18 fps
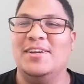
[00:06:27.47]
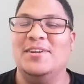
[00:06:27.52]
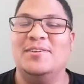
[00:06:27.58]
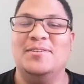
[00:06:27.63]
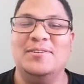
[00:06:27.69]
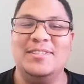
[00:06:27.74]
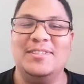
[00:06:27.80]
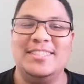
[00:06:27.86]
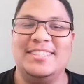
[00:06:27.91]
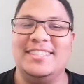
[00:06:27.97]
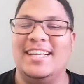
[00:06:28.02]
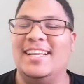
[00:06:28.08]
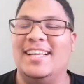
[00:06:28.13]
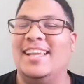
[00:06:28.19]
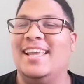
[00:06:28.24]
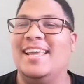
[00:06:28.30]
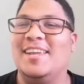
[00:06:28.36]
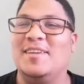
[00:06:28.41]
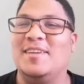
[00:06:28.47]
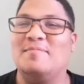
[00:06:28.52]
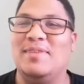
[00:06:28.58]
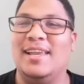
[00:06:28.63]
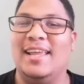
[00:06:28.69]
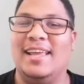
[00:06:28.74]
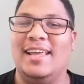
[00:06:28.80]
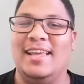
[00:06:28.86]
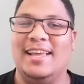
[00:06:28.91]
nor shall any
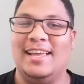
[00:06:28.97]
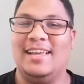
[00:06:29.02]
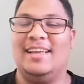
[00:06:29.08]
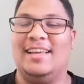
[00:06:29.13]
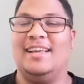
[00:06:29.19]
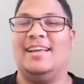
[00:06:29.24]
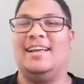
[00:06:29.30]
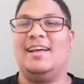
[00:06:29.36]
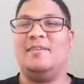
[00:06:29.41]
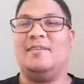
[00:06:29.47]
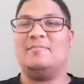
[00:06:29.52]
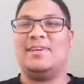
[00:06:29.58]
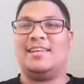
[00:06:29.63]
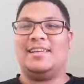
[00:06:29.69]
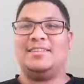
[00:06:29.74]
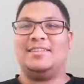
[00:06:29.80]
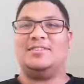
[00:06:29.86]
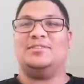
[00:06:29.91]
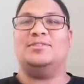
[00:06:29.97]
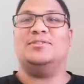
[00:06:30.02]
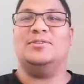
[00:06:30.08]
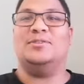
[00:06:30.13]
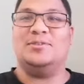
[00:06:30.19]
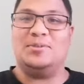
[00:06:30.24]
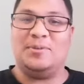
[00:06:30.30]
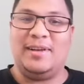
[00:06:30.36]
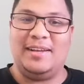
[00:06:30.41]
plague come against
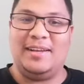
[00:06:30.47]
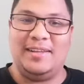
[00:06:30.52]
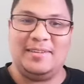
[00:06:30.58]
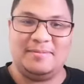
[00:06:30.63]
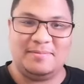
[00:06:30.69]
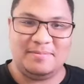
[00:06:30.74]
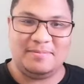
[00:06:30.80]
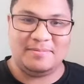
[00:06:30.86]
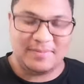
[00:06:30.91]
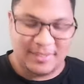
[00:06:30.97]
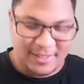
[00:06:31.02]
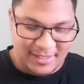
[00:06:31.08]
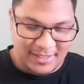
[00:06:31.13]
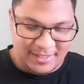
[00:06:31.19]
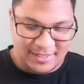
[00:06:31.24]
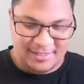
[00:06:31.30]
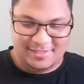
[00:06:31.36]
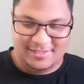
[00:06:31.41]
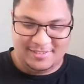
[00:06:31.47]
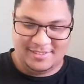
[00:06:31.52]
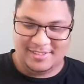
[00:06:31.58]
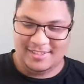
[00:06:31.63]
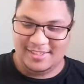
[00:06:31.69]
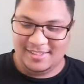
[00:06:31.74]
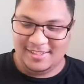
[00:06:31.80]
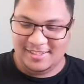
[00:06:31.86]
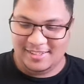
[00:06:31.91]
your dwelling.
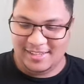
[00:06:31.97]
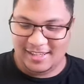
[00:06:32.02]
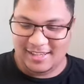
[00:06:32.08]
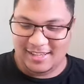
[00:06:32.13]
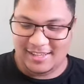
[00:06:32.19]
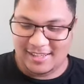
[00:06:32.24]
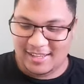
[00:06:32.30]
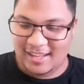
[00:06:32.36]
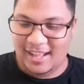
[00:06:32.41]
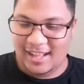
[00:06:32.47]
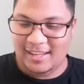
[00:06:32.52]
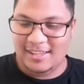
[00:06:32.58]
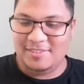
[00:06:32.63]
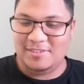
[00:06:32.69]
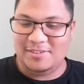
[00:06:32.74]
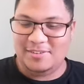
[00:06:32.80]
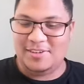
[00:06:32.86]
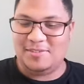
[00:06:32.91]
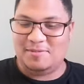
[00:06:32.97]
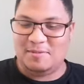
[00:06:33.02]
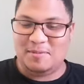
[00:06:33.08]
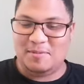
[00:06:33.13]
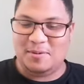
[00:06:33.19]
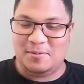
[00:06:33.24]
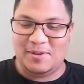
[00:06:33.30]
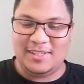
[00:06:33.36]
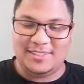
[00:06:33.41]
Like, I'll even read it from
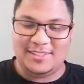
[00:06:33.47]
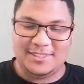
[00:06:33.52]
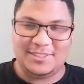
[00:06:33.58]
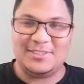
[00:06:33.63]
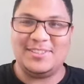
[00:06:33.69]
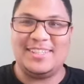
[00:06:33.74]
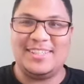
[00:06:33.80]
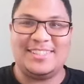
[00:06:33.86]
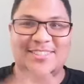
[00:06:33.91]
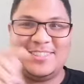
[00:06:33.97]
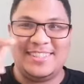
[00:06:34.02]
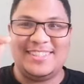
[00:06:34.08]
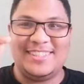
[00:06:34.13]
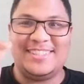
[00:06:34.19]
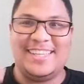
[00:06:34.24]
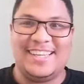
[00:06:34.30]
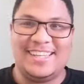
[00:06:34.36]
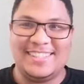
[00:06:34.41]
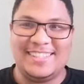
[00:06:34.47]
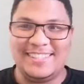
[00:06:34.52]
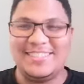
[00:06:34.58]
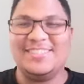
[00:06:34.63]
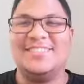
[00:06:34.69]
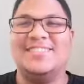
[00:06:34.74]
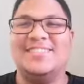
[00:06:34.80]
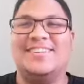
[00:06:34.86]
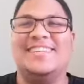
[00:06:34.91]
the word just to let you understand,
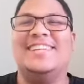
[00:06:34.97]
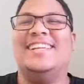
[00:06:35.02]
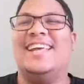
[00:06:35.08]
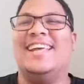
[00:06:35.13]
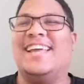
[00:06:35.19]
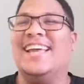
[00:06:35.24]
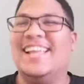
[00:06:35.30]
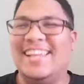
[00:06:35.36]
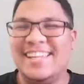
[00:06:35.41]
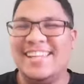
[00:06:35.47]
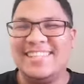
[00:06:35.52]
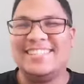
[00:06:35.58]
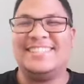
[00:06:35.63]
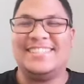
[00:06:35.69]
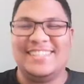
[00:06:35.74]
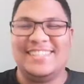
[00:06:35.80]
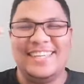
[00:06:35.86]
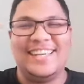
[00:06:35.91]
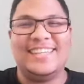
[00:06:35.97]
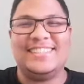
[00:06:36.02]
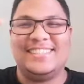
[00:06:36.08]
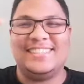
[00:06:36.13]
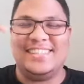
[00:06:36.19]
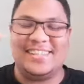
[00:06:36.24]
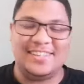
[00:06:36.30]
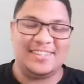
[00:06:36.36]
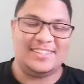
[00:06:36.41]
just to, like, it's, let it
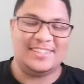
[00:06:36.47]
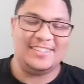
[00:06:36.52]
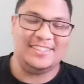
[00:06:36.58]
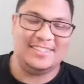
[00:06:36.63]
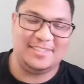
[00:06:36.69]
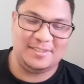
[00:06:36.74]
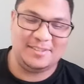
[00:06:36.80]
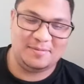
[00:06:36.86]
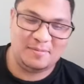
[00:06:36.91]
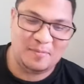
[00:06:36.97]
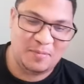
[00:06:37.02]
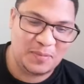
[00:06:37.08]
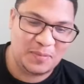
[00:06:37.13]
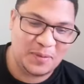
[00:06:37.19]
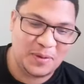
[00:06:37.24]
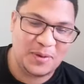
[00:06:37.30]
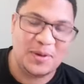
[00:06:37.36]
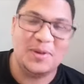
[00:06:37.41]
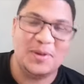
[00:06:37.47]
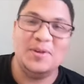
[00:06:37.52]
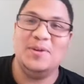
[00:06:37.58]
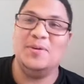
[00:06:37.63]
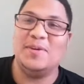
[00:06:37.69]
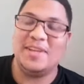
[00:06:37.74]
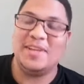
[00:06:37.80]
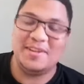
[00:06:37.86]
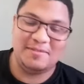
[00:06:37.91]
sink in. It says,
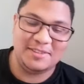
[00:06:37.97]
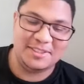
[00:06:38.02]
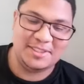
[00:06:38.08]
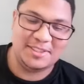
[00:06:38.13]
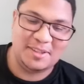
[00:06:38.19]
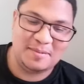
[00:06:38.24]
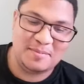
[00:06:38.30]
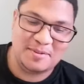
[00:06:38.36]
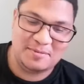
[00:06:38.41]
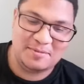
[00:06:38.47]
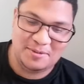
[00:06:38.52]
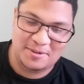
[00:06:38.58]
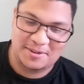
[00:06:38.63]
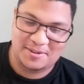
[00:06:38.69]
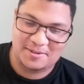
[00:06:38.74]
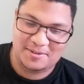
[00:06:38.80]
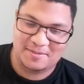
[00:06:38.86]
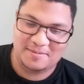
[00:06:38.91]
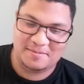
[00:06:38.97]
No evil shall befall you,